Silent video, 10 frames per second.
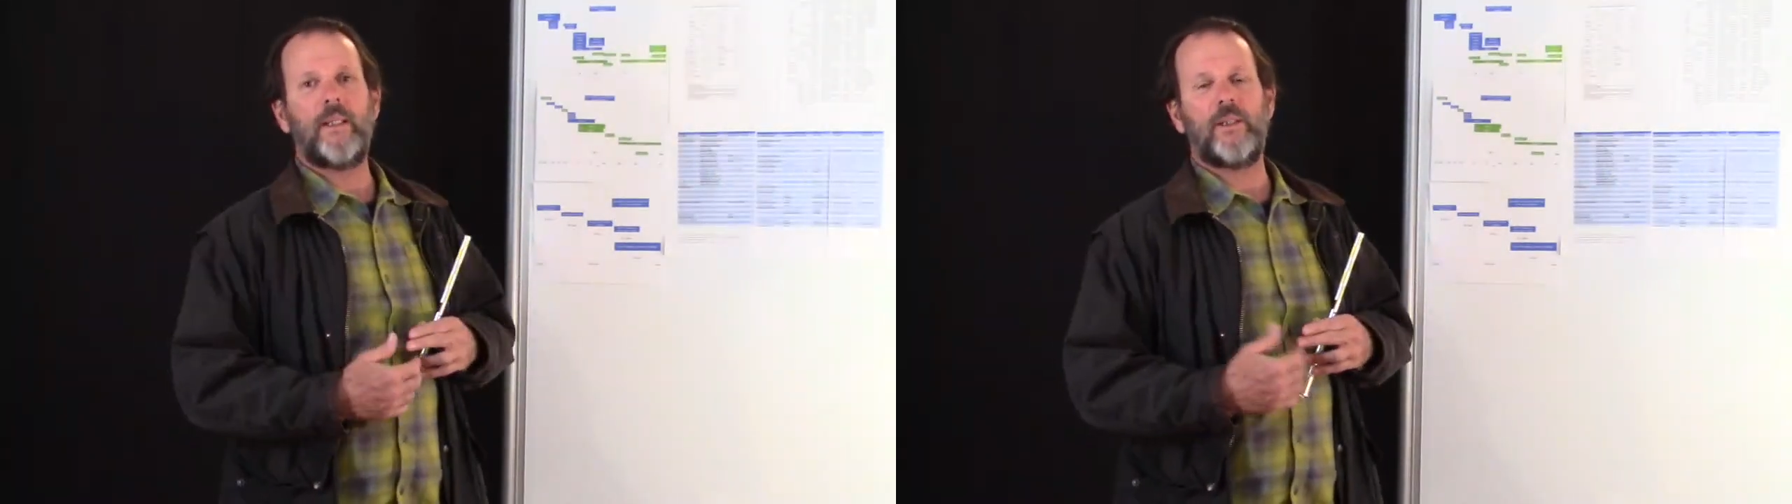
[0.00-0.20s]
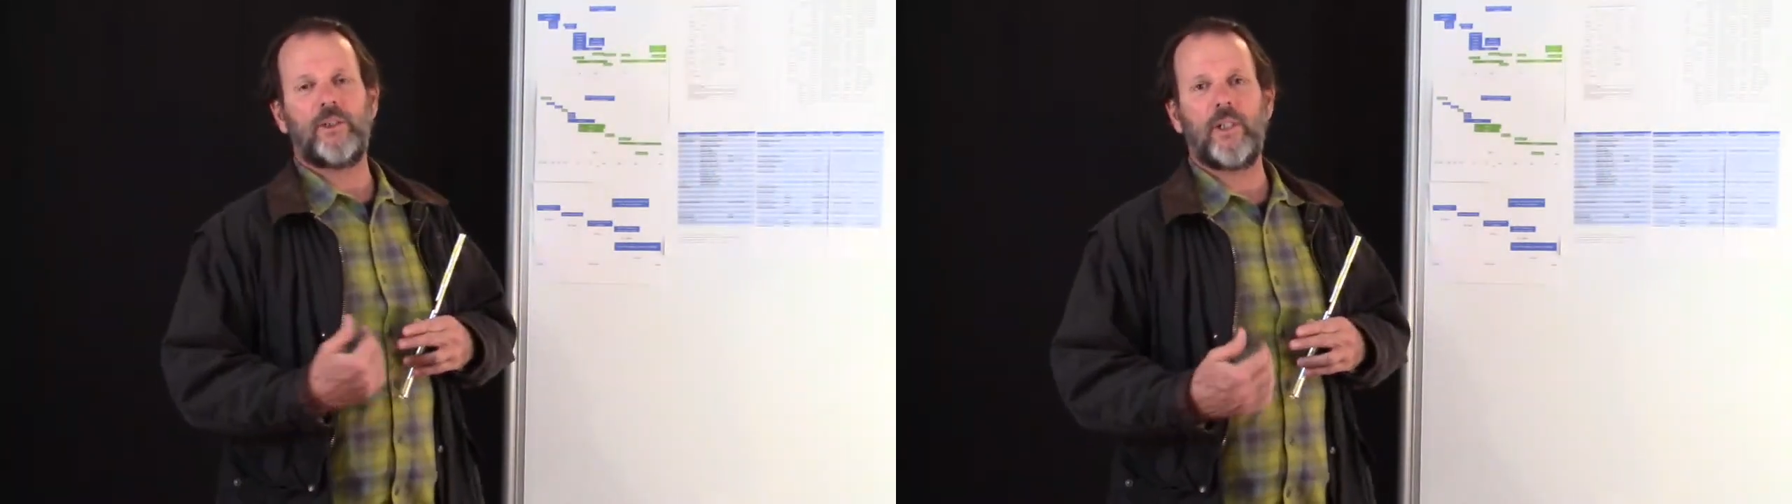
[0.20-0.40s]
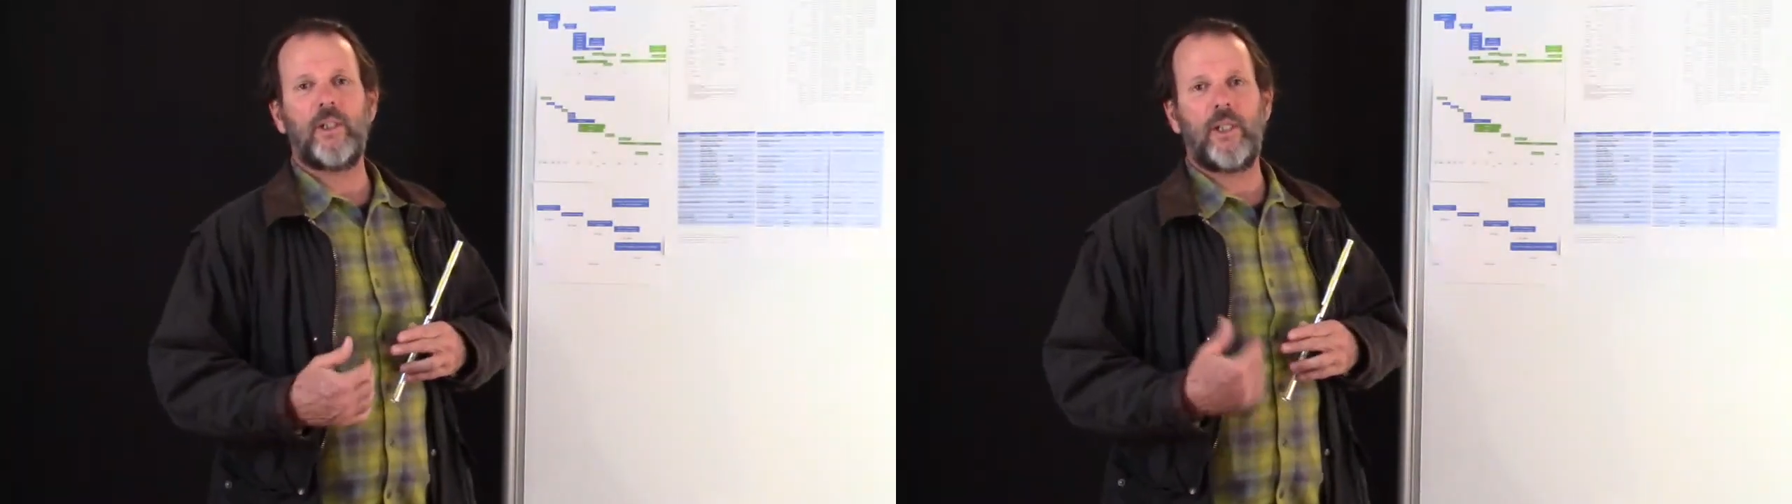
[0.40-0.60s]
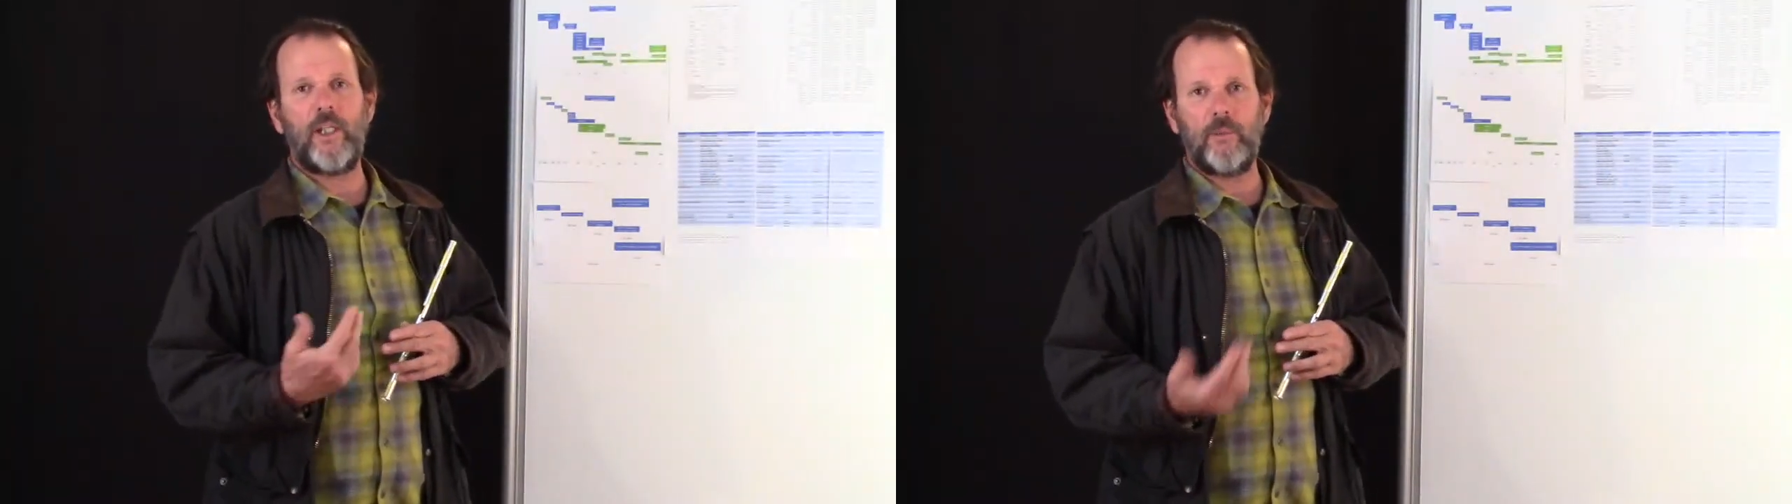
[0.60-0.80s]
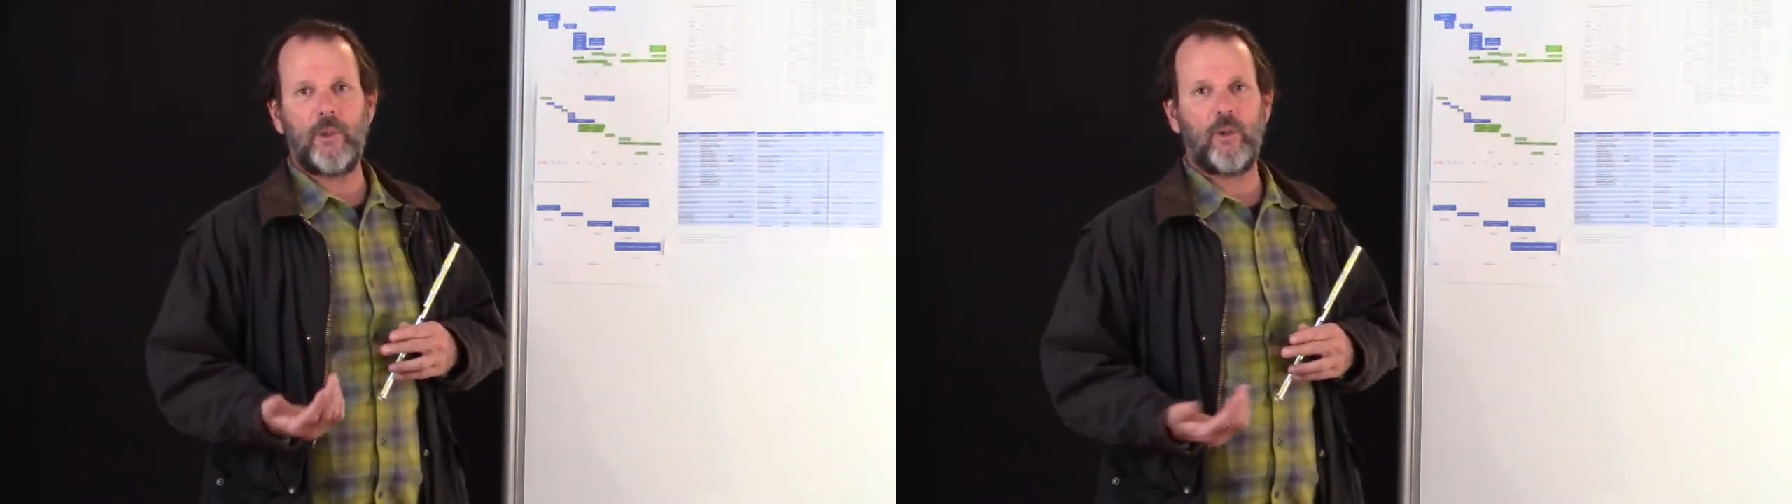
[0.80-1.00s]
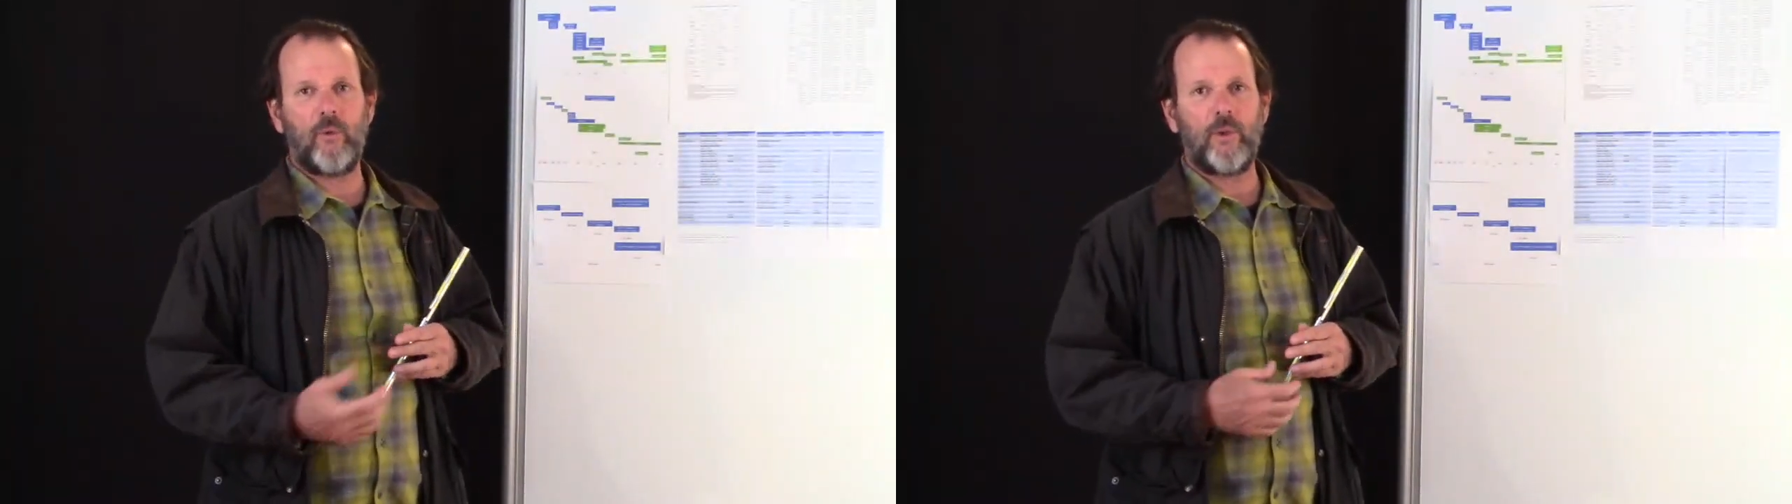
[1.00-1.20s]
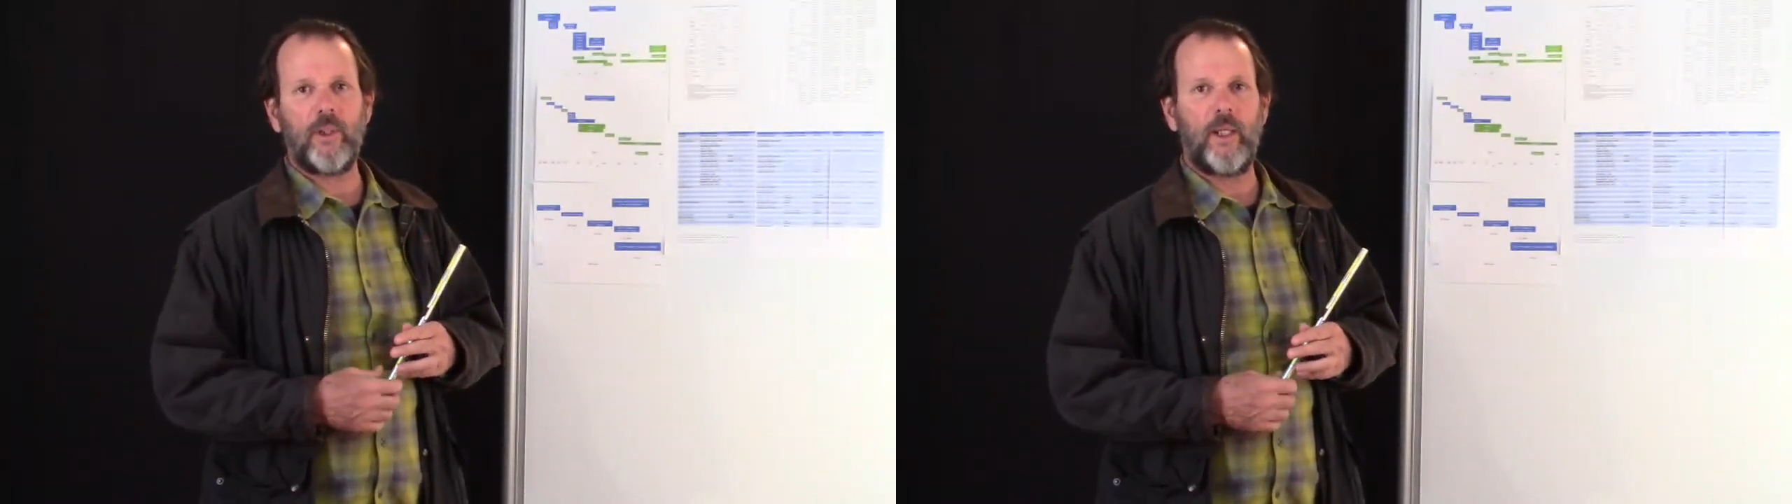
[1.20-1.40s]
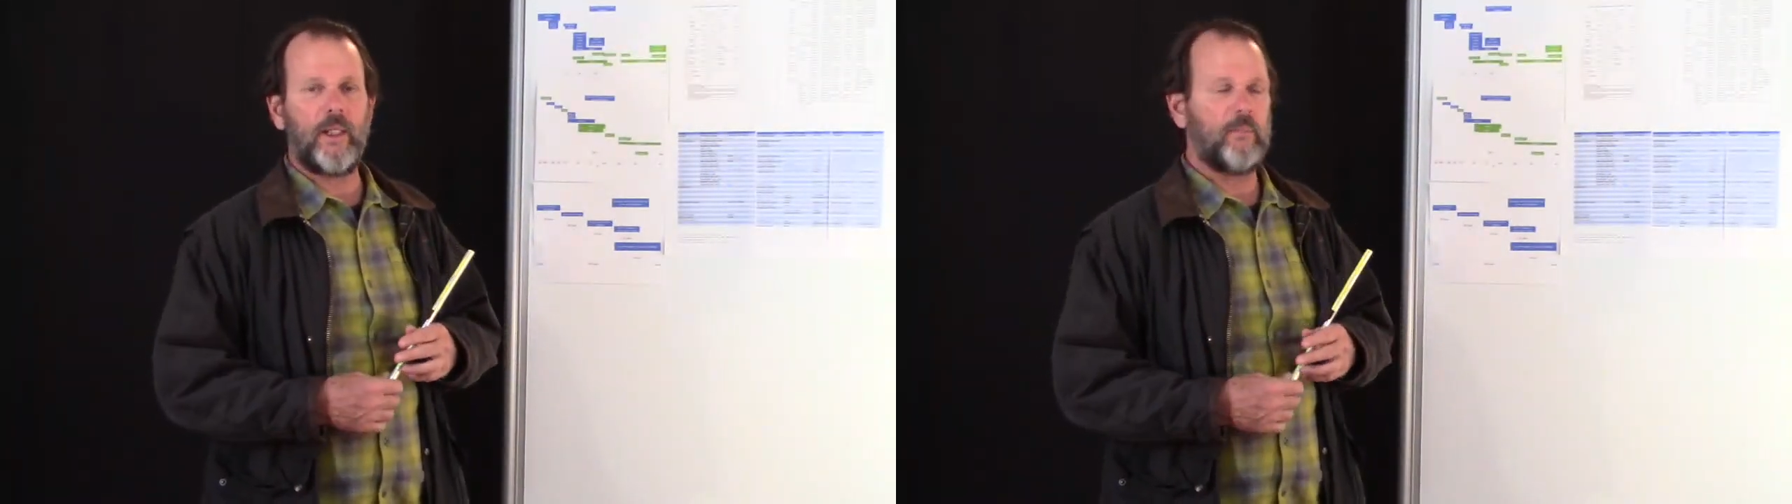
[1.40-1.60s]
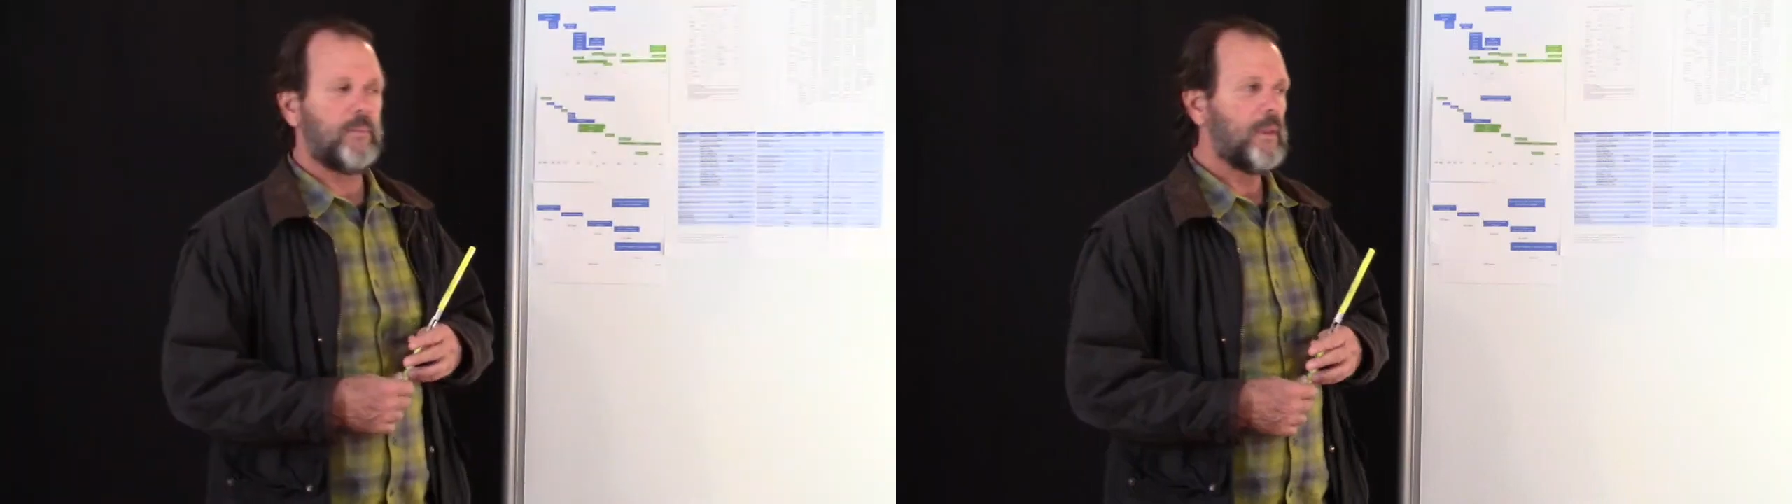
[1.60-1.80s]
the southern kingdom and the northern kingdom.